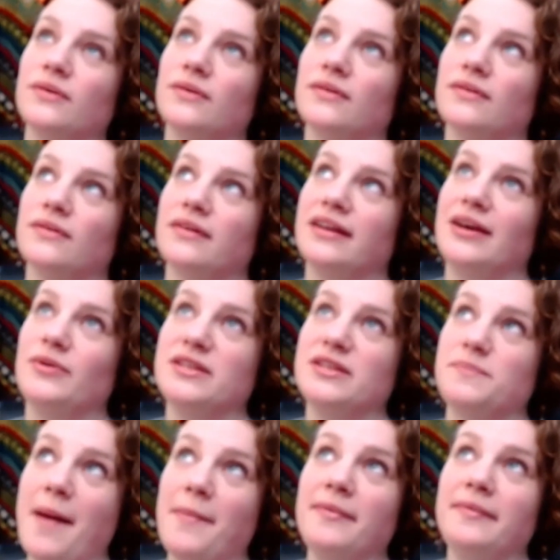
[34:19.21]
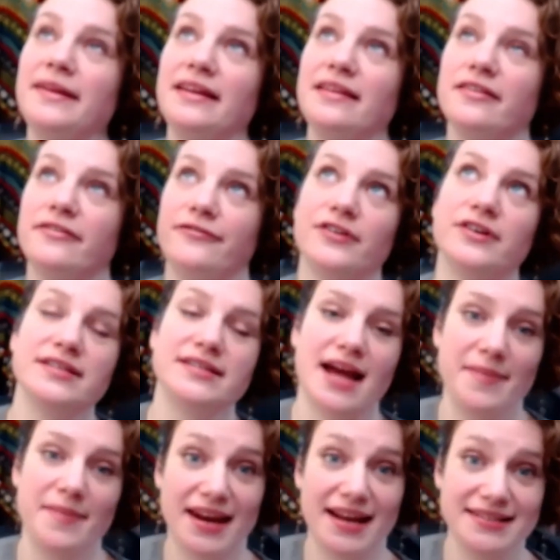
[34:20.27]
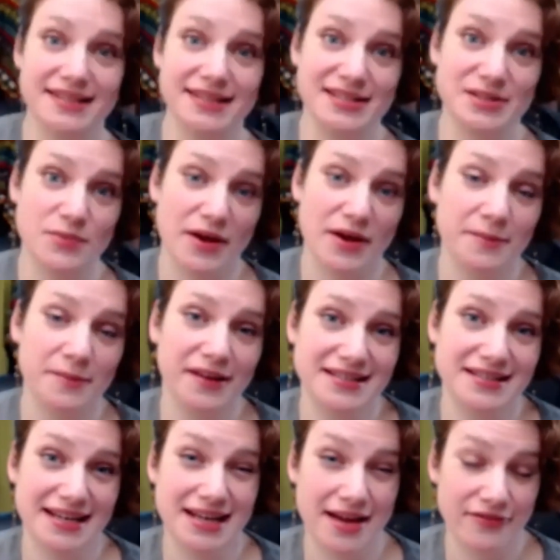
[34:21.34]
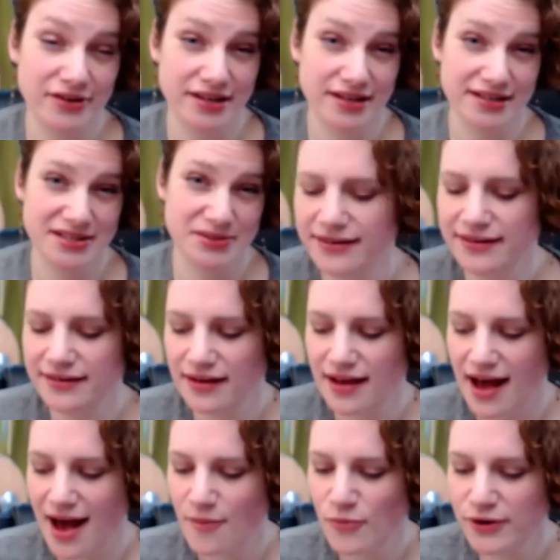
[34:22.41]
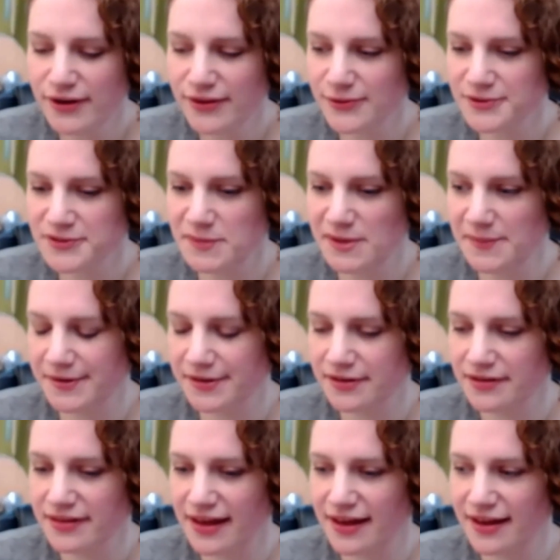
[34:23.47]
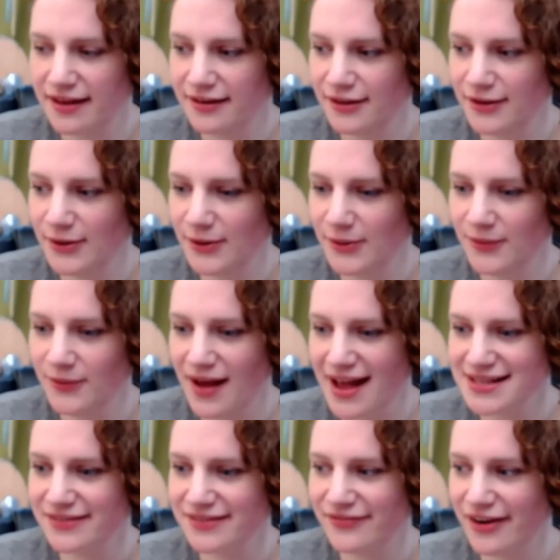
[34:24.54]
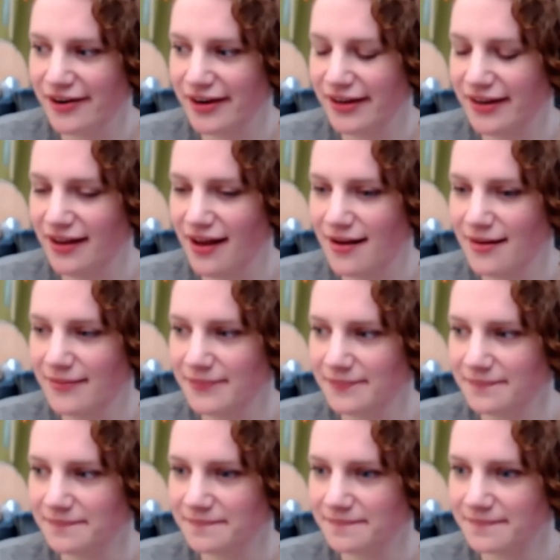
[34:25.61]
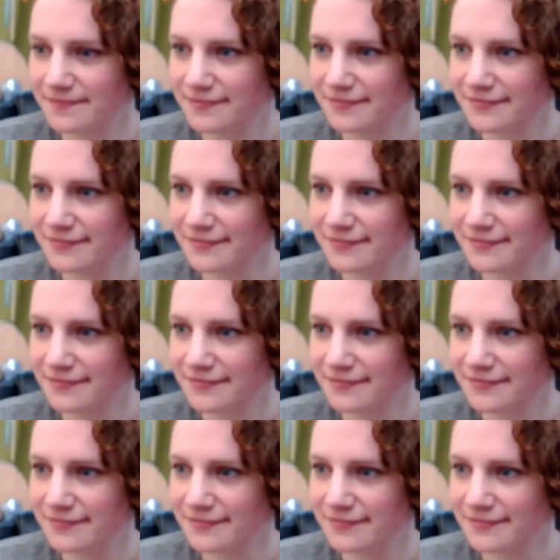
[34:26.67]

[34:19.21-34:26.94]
It was probably the first time that I did a sweater because I never knit a sweater. And I'm one of those people that, you know, has a very, I